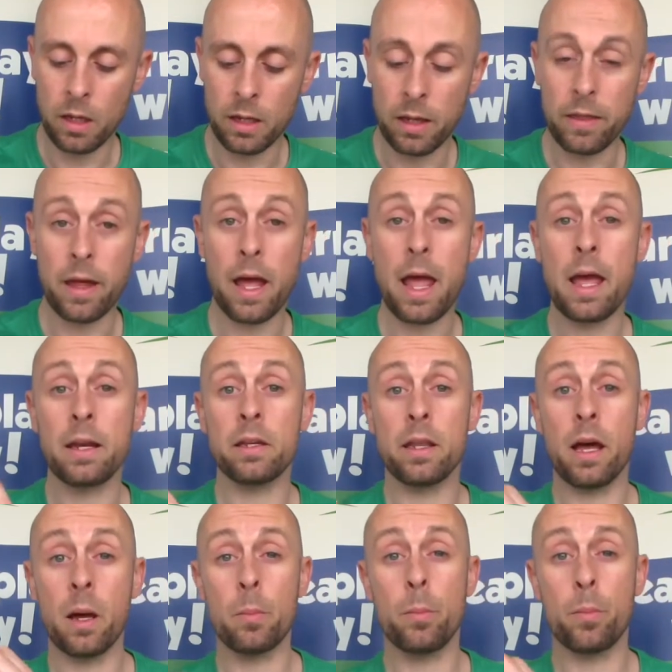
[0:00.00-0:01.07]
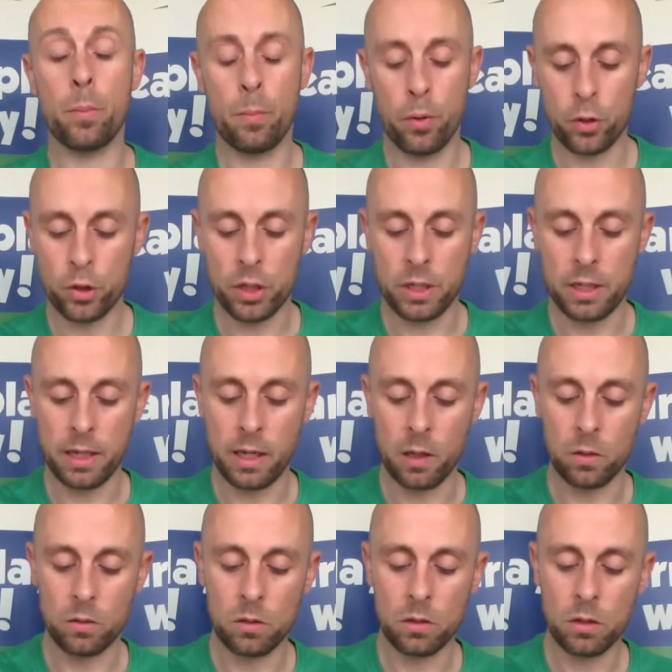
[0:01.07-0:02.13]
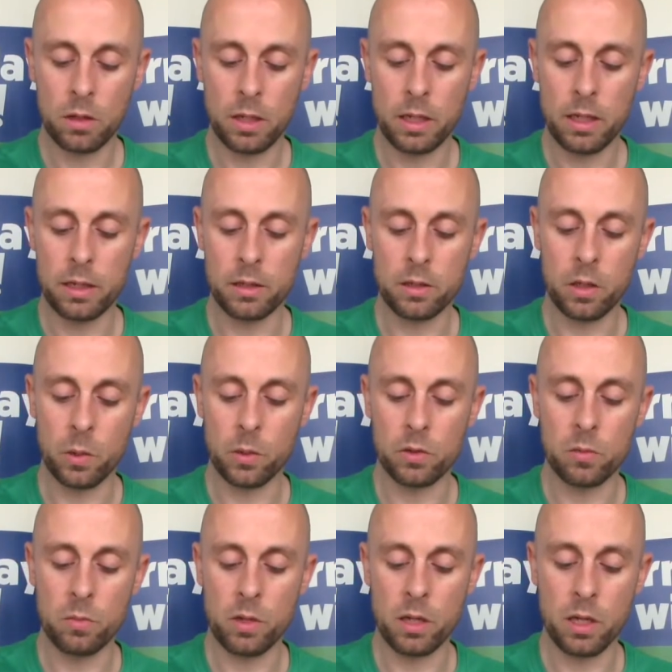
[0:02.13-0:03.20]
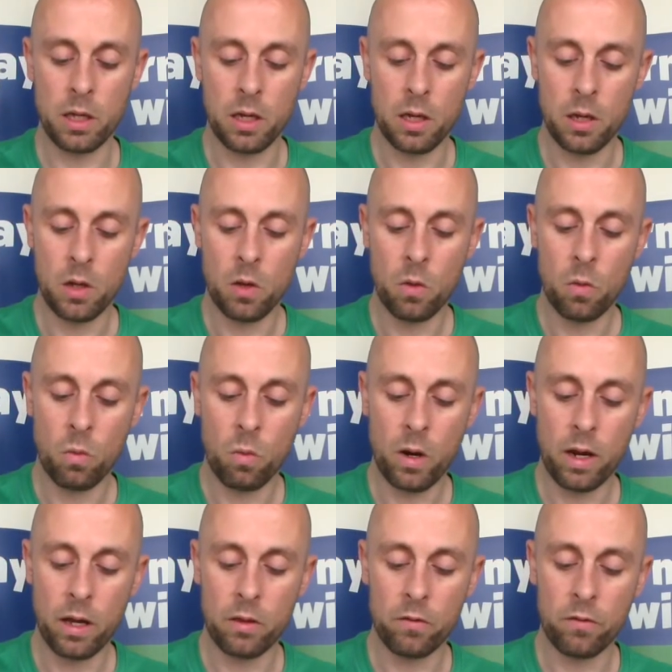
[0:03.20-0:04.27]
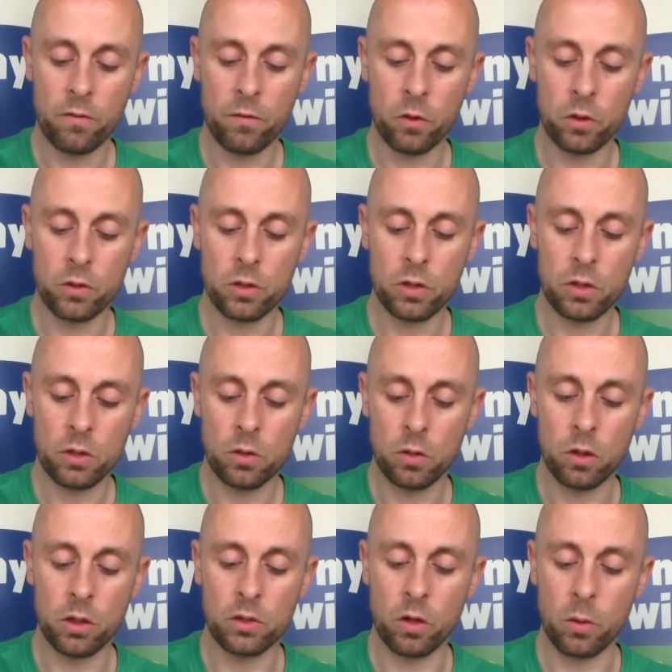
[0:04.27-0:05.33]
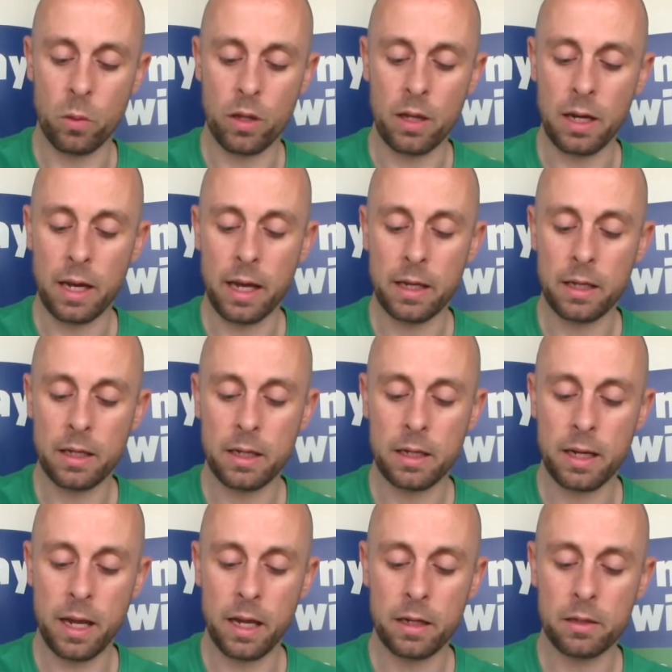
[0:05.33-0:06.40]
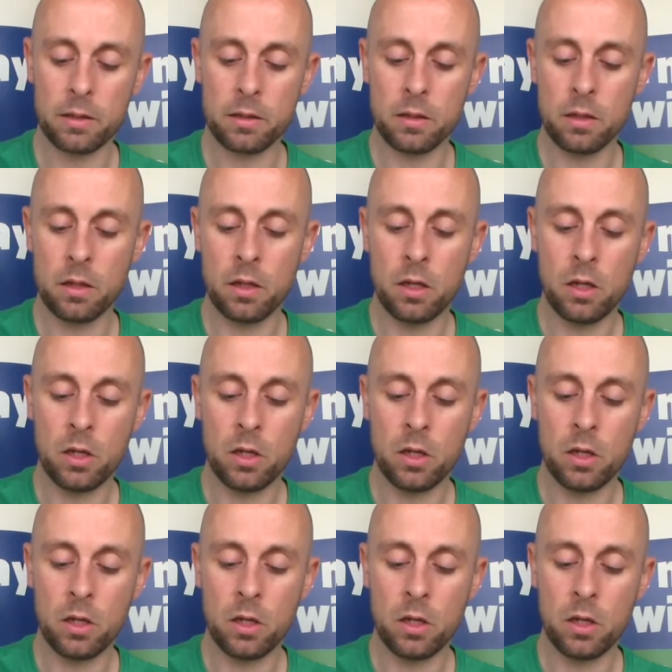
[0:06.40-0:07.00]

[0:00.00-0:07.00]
Now that end that I'm pushing down is going to be where the foot, where the leg connects.